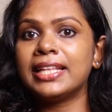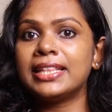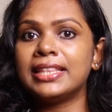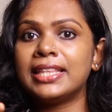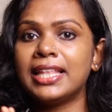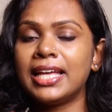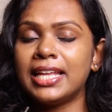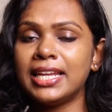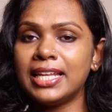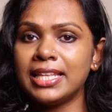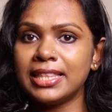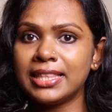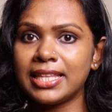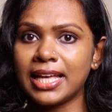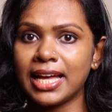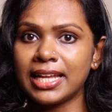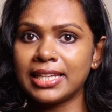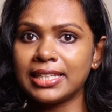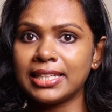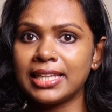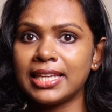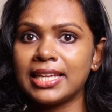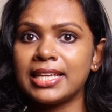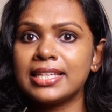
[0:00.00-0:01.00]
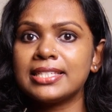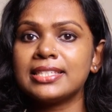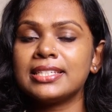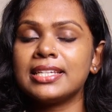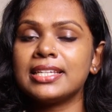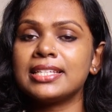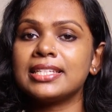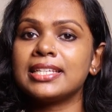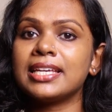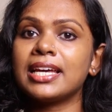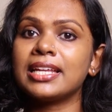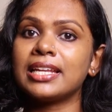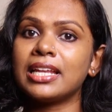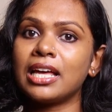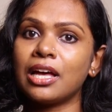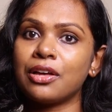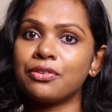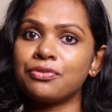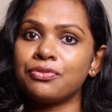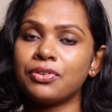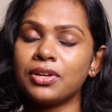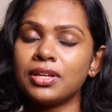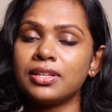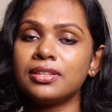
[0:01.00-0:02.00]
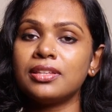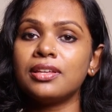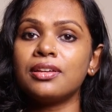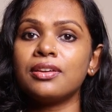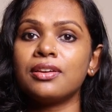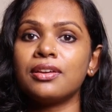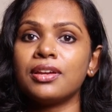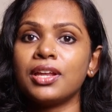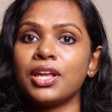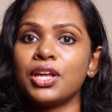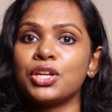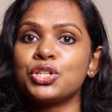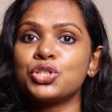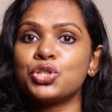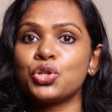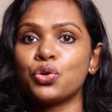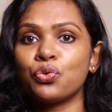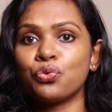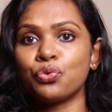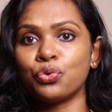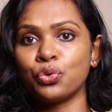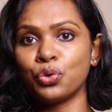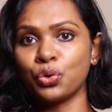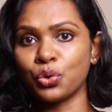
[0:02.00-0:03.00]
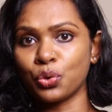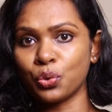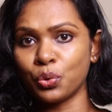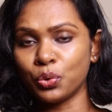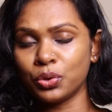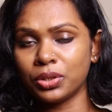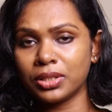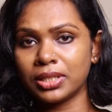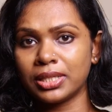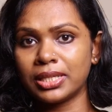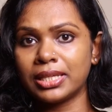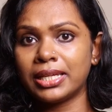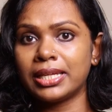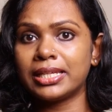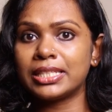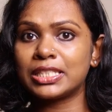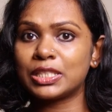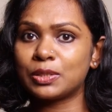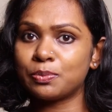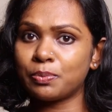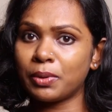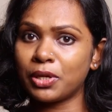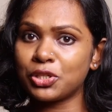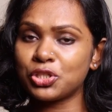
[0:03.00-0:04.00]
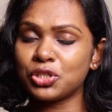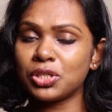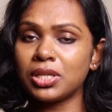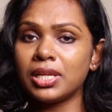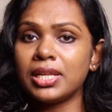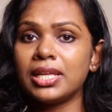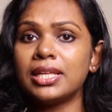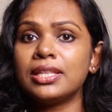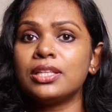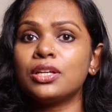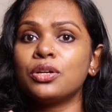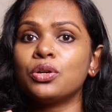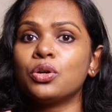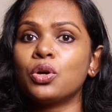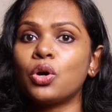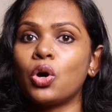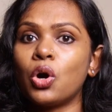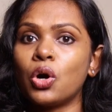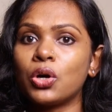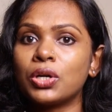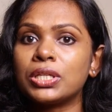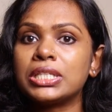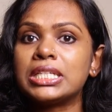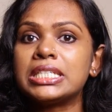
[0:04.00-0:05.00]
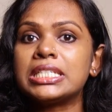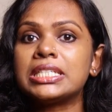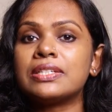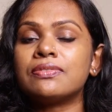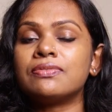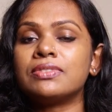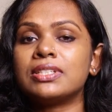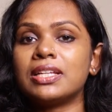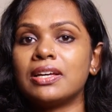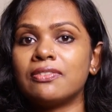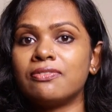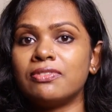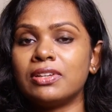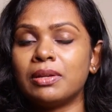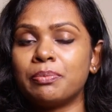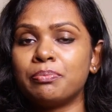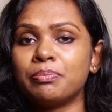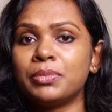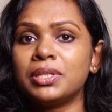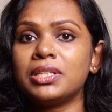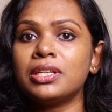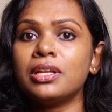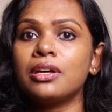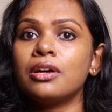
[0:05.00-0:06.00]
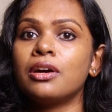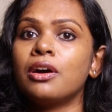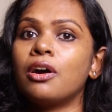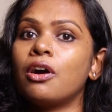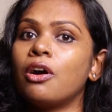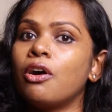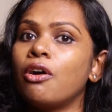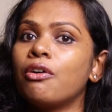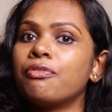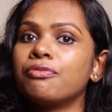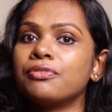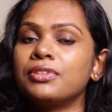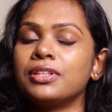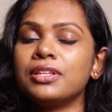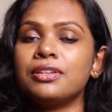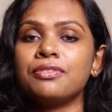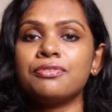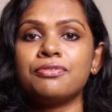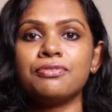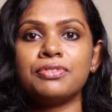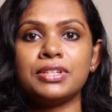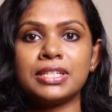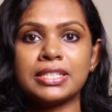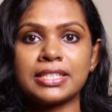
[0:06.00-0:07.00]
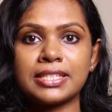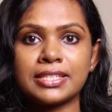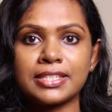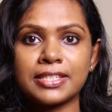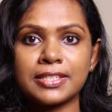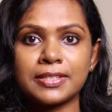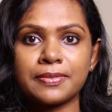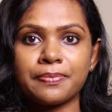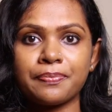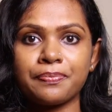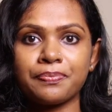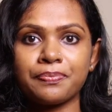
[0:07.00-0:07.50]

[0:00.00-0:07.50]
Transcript: then in that case, it can affect the rate of growth, especially the cognitive development of the fetus.